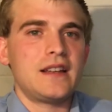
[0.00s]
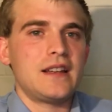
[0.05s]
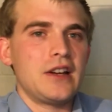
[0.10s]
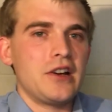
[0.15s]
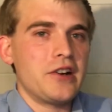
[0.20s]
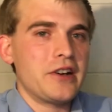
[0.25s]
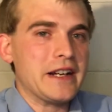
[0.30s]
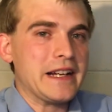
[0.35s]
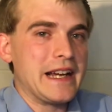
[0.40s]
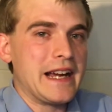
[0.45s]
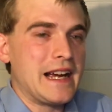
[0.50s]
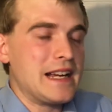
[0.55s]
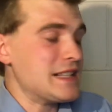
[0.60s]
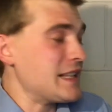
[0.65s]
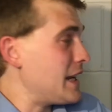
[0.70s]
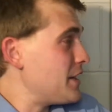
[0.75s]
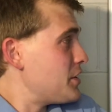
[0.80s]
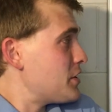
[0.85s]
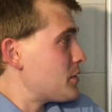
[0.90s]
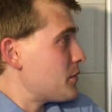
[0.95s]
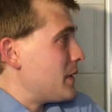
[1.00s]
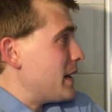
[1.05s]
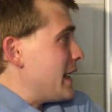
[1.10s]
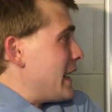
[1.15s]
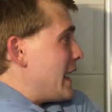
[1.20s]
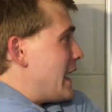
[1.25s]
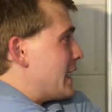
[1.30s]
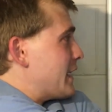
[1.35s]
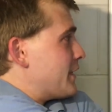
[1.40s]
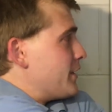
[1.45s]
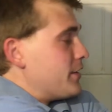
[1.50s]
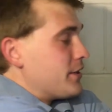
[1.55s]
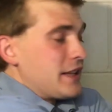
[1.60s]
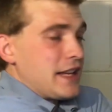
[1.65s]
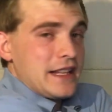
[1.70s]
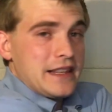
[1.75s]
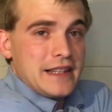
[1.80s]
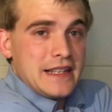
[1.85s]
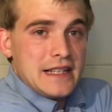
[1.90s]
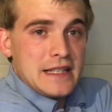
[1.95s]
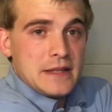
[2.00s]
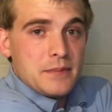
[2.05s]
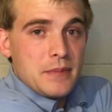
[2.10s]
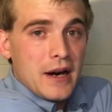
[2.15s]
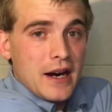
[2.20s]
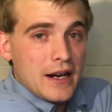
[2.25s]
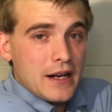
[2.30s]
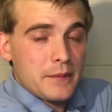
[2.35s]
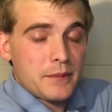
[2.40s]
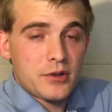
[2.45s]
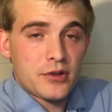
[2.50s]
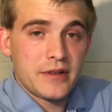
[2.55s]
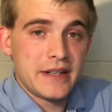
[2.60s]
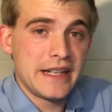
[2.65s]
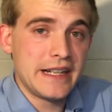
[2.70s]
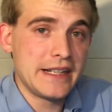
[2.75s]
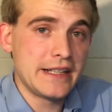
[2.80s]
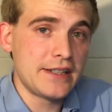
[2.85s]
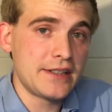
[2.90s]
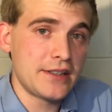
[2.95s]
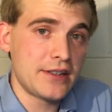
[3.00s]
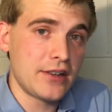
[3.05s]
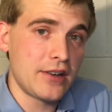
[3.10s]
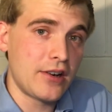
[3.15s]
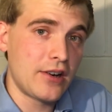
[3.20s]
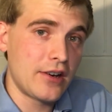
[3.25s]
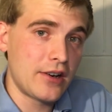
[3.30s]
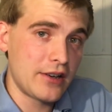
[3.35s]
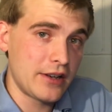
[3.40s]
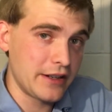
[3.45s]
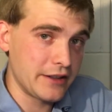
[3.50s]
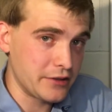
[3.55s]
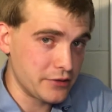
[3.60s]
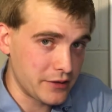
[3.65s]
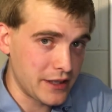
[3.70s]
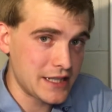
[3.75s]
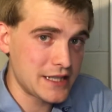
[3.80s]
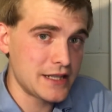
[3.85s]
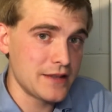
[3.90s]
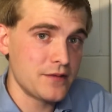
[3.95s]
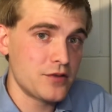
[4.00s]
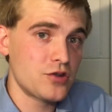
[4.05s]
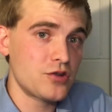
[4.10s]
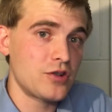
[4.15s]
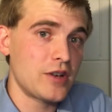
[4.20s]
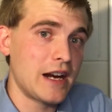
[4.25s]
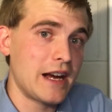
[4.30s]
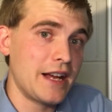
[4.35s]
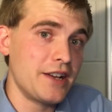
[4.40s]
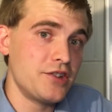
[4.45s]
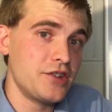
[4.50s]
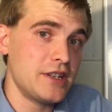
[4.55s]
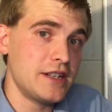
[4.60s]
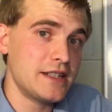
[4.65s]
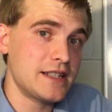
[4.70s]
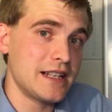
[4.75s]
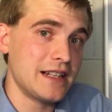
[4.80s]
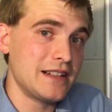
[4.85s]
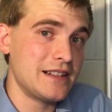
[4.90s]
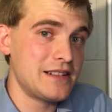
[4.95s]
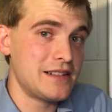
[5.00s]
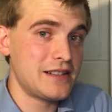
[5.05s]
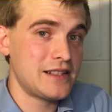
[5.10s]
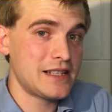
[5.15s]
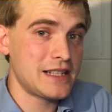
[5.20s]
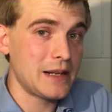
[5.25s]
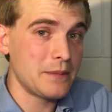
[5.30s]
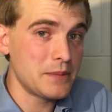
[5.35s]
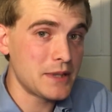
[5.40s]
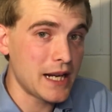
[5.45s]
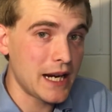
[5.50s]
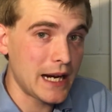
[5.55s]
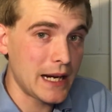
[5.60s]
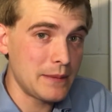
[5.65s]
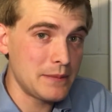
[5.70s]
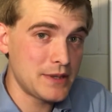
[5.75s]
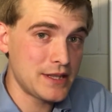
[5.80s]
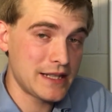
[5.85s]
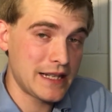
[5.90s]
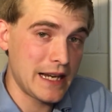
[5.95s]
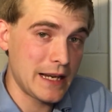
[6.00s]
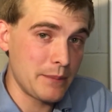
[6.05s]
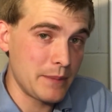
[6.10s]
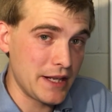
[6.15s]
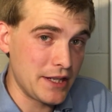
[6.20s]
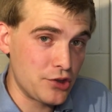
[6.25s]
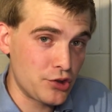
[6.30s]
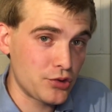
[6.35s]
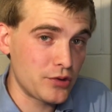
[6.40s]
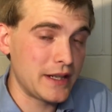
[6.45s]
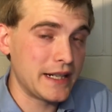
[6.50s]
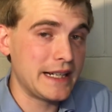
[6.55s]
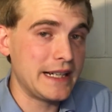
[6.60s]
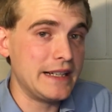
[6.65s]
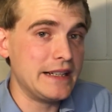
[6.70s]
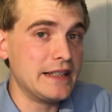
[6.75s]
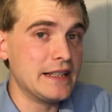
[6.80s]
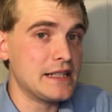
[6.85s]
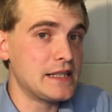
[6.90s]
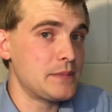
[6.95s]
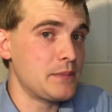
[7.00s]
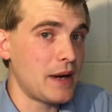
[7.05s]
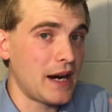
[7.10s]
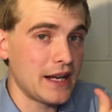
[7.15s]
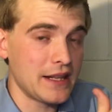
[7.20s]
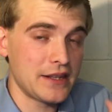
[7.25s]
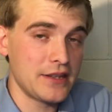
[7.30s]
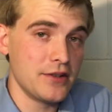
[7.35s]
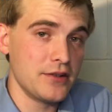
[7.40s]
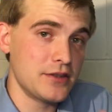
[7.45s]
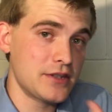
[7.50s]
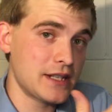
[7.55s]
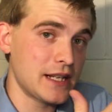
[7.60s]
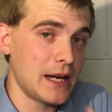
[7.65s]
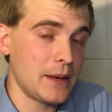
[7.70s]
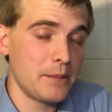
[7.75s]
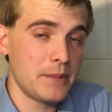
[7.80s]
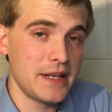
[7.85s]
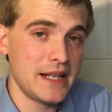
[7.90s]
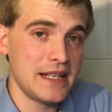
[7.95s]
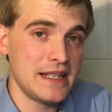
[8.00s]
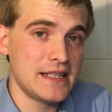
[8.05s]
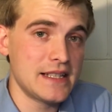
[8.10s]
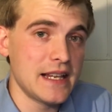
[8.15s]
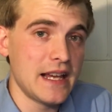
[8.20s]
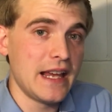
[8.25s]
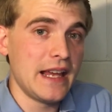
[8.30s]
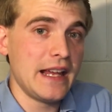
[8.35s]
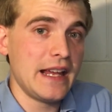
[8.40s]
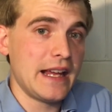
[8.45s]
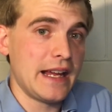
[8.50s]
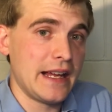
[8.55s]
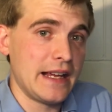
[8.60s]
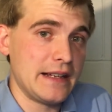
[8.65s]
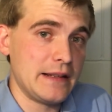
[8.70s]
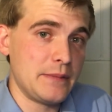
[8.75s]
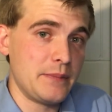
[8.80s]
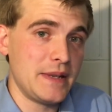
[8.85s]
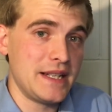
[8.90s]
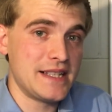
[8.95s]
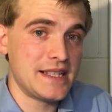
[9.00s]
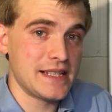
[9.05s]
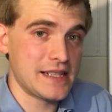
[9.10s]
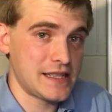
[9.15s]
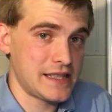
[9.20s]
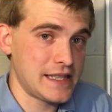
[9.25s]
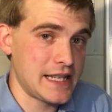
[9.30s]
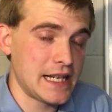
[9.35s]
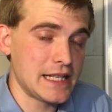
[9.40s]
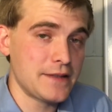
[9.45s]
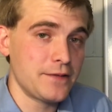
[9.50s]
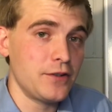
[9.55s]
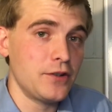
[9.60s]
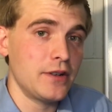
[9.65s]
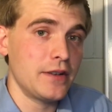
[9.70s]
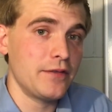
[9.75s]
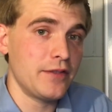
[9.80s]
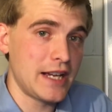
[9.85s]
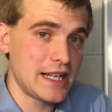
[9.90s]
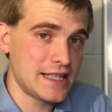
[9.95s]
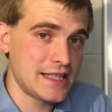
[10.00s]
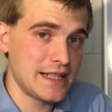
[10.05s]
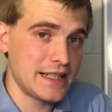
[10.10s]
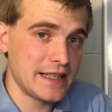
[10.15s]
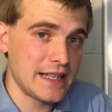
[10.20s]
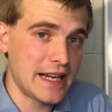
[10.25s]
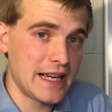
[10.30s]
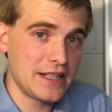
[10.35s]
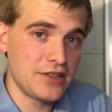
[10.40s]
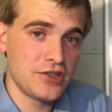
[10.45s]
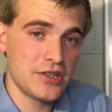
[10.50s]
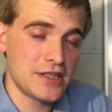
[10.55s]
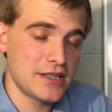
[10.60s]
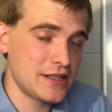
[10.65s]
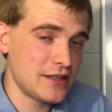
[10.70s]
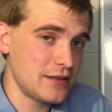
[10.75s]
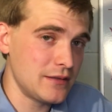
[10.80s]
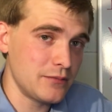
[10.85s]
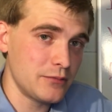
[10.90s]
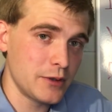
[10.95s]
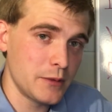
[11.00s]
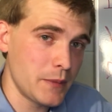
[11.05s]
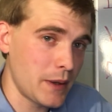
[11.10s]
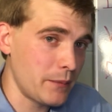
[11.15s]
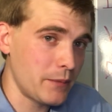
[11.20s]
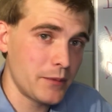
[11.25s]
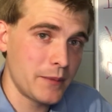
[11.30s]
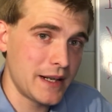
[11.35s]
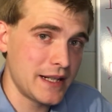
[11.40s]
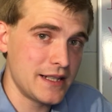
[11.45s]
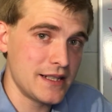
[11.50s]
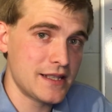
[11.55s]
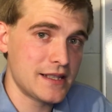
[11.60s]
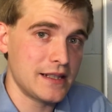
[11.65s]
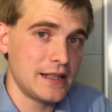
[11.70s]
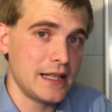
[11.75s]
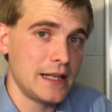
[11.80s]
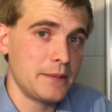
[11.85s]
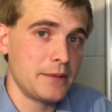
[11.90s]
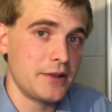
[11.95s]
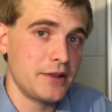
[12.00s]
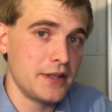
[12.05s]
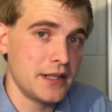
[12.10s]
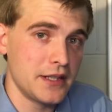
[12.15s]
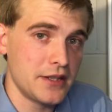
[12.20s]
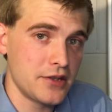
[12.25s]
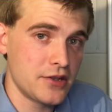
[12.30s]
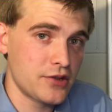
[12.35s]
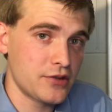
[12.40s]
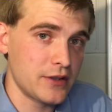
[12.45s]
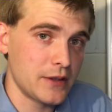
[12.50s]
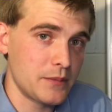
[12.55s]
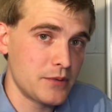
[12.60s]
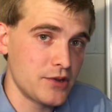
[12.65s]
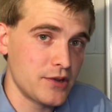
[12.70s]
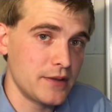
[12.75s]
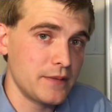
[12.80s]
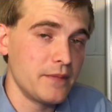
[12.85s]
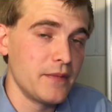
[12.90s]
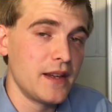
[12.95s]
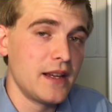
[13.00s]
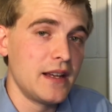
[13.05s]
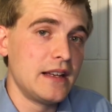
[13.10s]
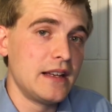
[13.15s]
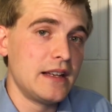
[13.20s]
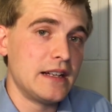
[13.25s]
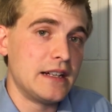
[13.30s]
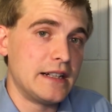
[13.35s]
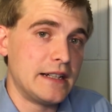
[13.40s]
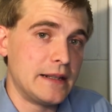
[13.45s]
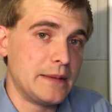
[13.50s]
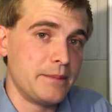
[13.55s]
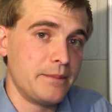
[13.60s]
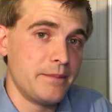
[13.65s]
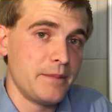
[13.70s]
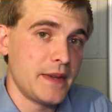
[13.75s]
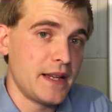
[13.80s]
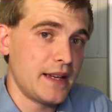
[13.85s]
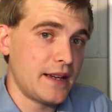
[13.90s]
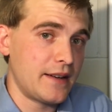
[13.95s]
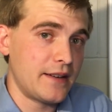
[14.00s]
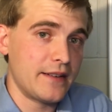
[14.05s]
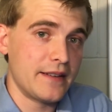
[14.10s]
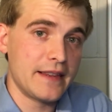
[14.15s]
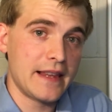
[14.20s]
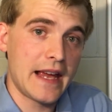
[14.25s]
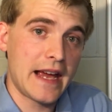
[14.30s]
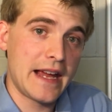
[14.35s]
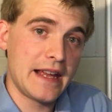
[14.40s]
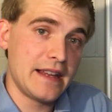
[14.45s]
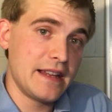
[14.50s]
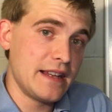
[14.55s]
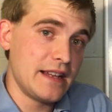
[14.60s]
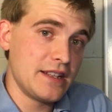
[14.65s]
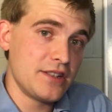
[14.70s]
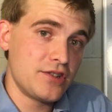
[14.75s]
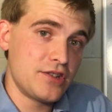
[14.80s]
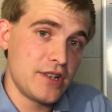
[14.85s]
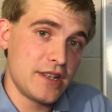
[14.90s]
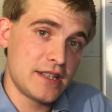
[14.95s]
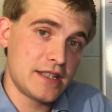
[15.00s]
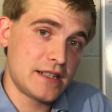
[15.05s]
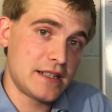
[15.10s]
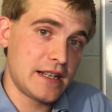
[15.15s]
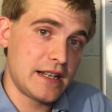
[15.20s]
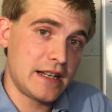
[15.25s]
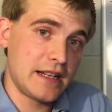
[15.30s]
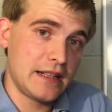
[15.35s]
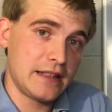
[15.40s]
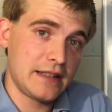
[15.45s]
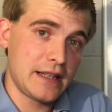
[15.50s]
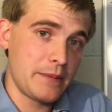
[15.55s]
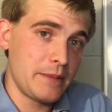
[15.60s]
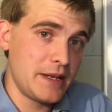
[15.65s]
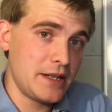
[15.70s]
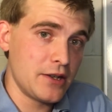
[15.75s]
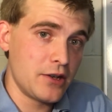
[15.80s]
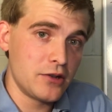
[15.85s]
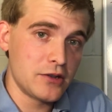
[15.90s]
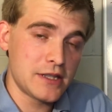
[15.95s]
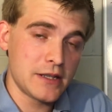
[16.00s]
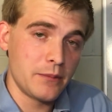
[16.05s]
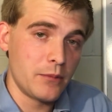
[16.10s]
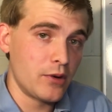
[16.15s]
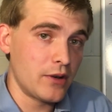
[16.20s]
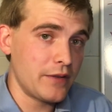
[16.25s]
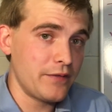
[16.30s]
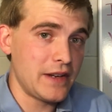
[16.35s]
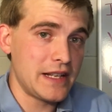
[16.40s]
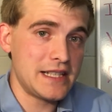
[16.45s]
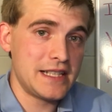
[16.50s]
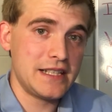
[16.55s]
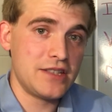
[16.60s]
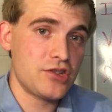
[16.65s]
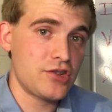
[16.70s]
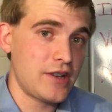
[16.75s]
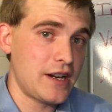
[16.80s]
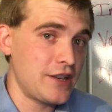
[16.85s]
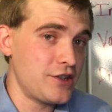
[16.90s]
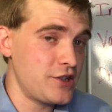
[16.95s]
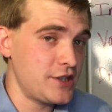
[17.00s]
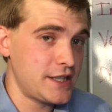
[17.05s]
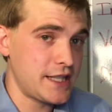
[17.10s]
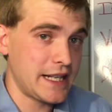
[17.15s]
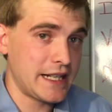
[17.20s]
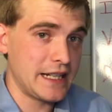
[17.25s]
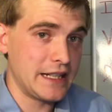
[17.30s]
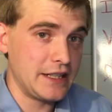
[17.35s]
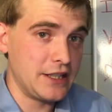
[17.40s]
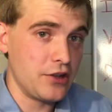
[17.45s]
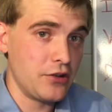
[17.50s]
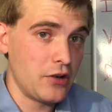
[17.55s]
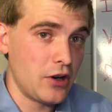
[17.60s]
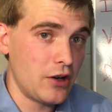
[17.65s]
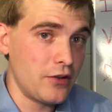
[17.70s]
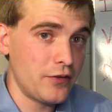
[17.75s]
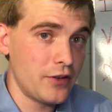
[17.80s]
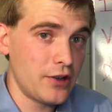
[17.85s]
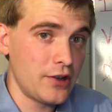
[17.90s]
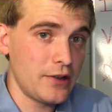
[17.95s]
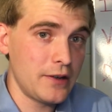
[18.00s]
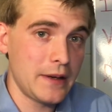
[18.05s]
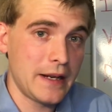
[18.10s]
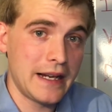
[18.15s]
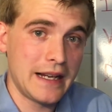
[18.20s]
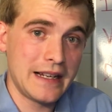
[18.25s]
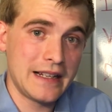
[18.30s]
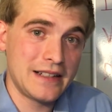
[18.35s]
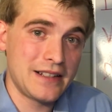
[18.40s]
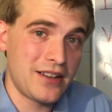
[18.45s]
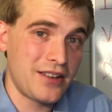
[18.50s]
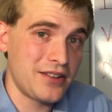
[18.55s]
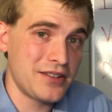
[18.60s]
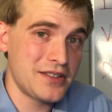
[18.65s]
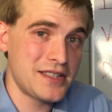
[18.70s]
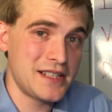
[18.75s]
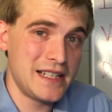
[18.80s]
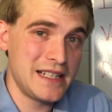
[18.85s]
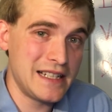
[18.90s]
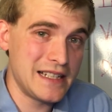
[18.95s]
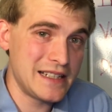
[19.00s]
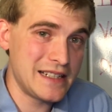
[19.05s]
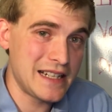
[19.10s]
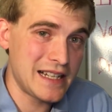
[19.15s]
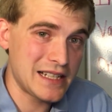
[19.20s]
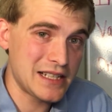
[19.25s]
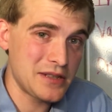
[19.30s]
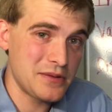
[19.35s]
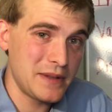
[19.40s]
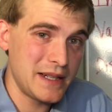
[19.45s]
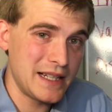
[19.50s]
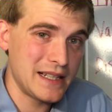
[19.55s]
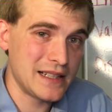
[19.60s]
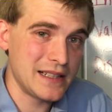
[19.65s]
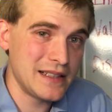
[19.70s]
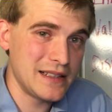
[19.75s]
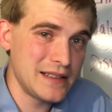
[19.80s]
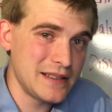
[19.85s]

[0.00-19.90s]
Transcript: Alright guys, I just want to echo that these bottom three here are aggressive strategies and sometimes can be tricky to spot those companies and be successful investing that. Just remember my disclaimer in the description. Other than that, just let me know some more investing strategies I can go over, and I'll see you next week.